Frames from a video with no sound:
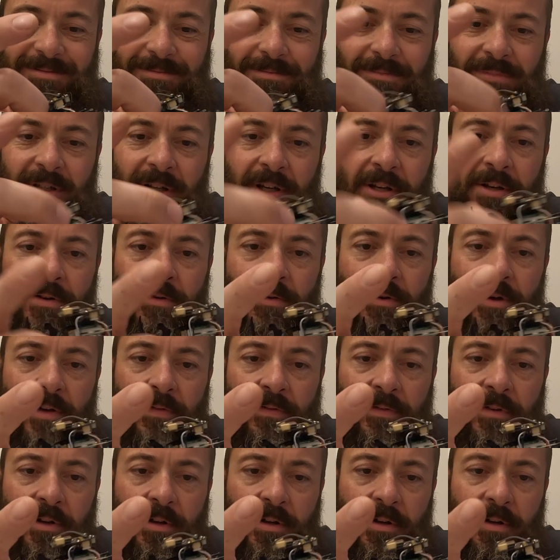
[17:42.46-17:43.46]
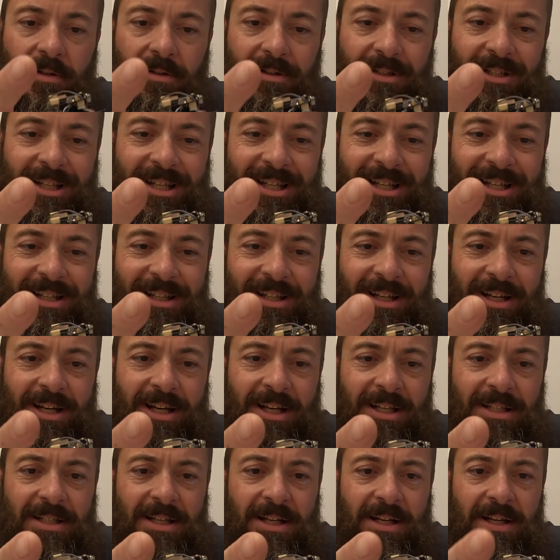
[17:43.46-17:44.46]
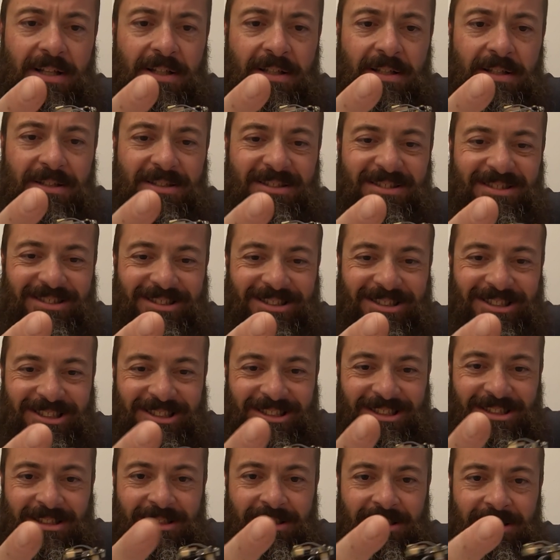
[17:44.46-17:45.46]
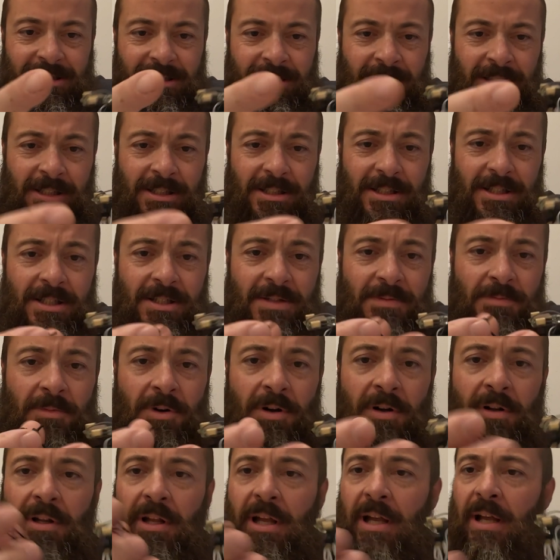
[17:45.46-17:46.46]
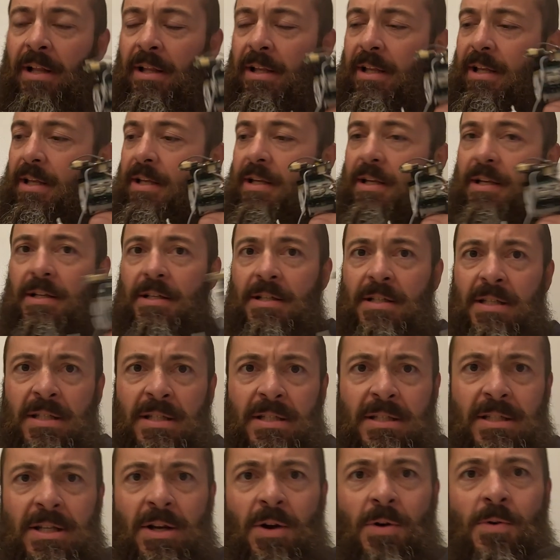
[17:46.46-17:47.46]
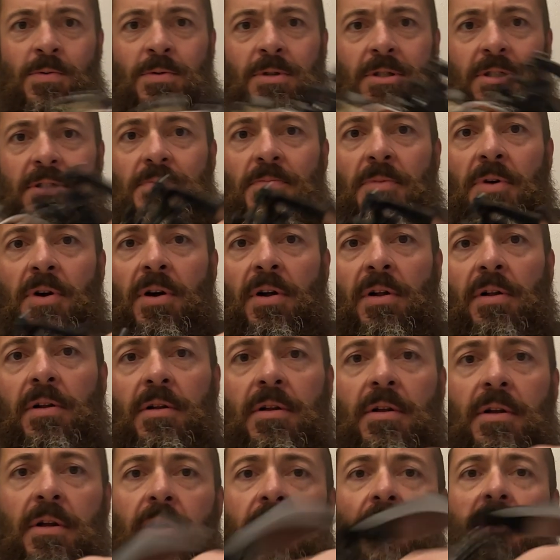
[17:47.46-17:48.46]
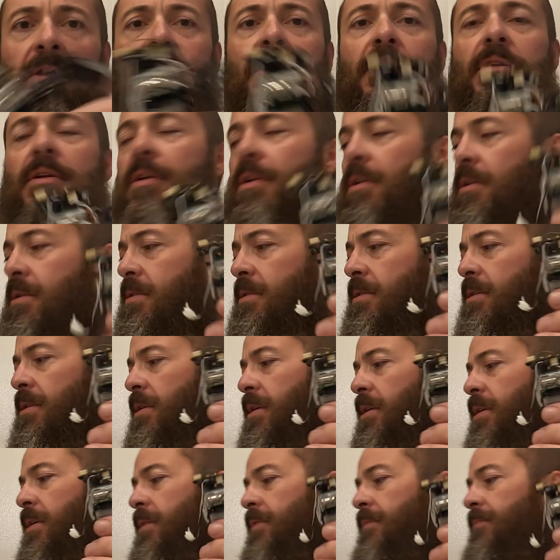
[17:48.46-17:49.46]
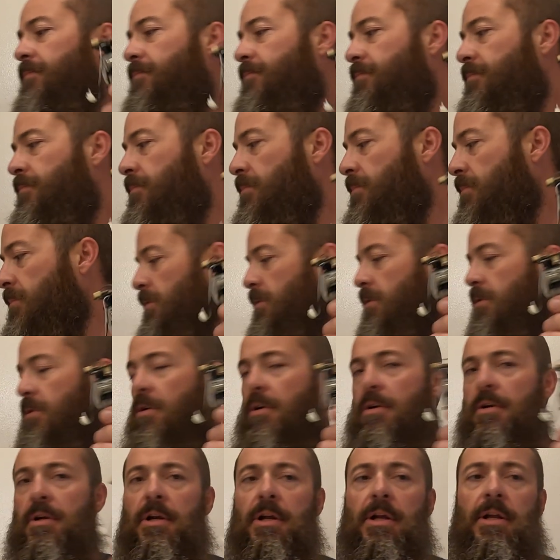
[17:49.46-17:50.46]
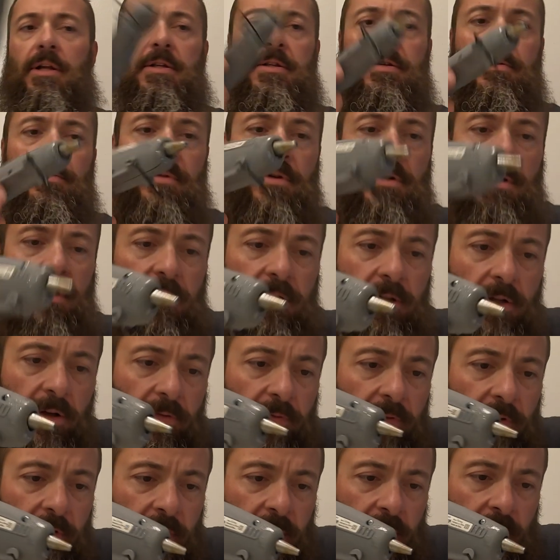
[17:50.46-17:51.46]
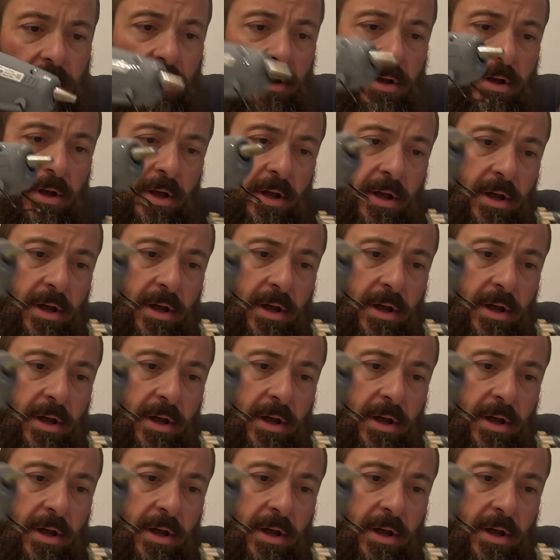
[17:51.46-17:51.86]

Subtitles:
But I do have to, like I said, it's such a small heli, so small that it's hard to get some of the stuff in there.